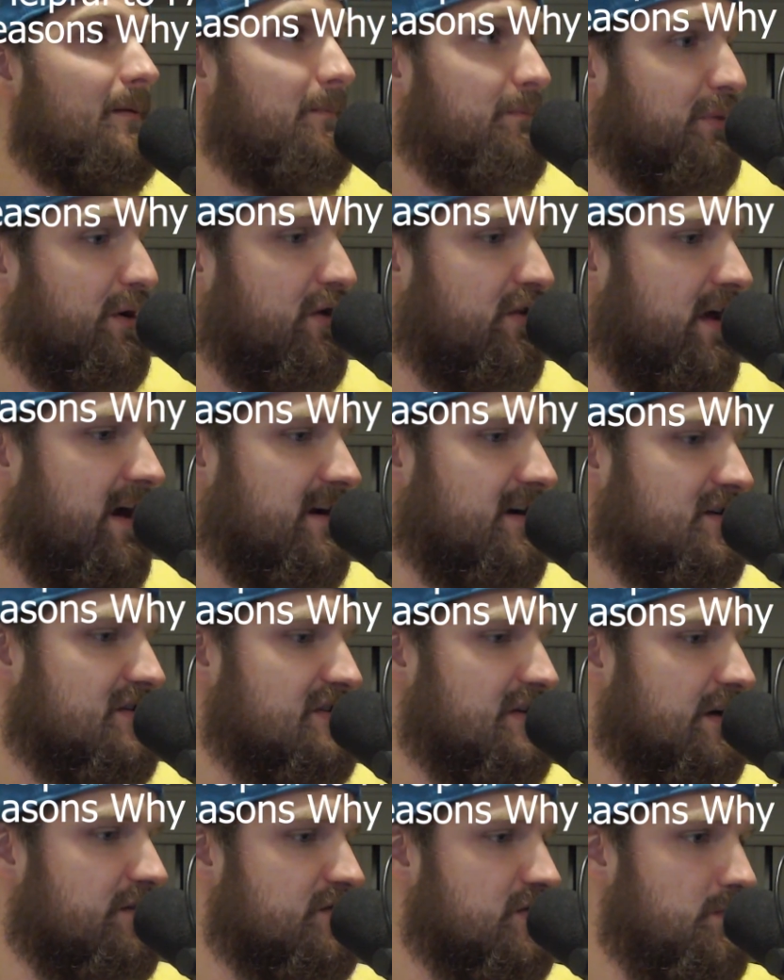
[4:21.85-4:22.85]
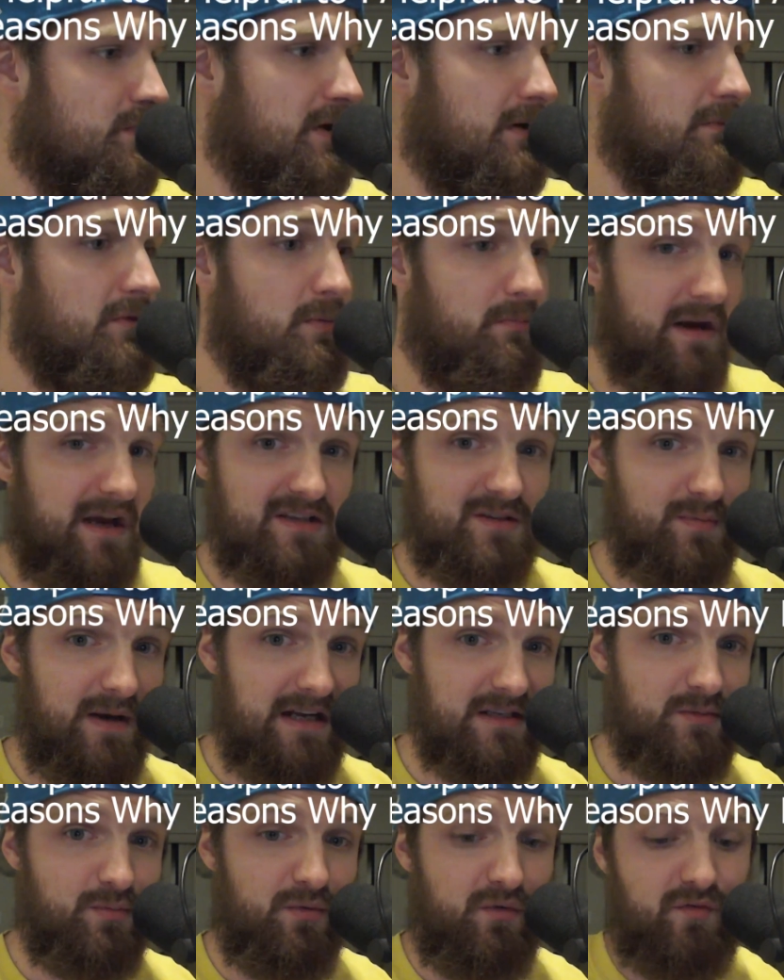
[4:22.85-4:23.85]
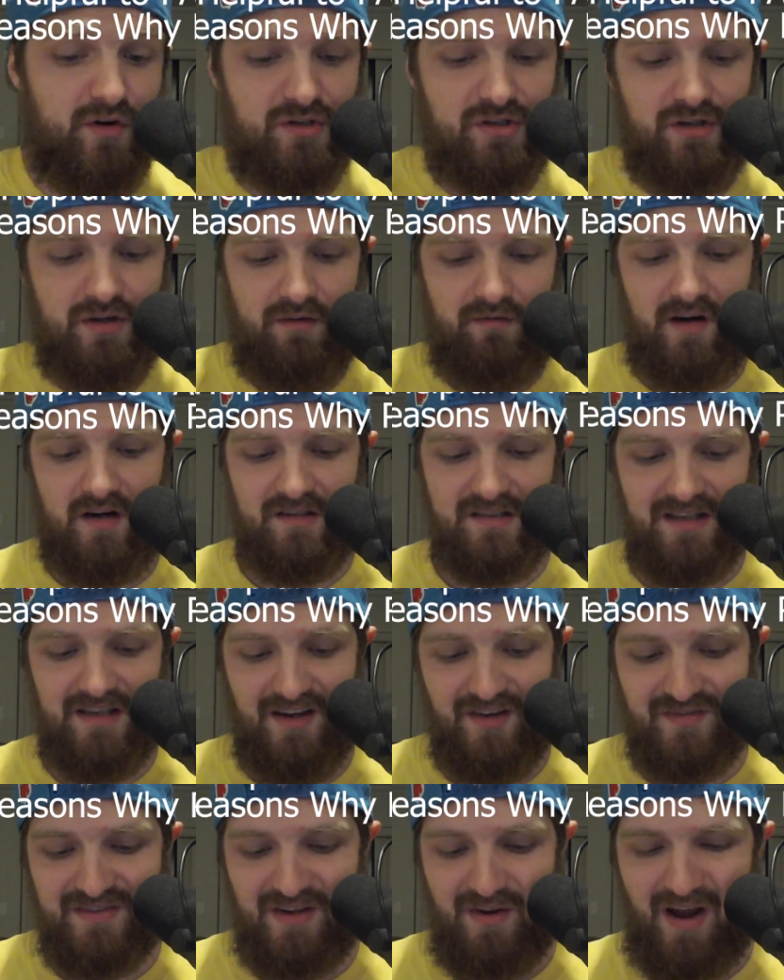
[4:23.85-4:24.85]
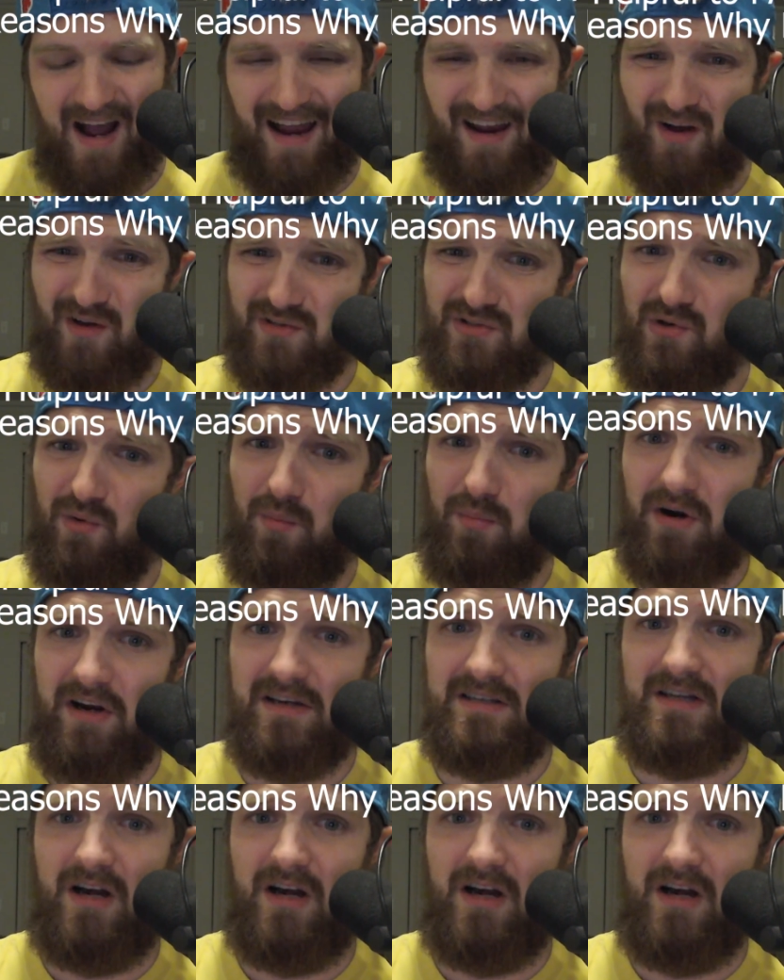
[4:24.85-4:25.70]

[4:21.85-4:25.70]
build on ourselves to become the best possible version of ourselves. I also break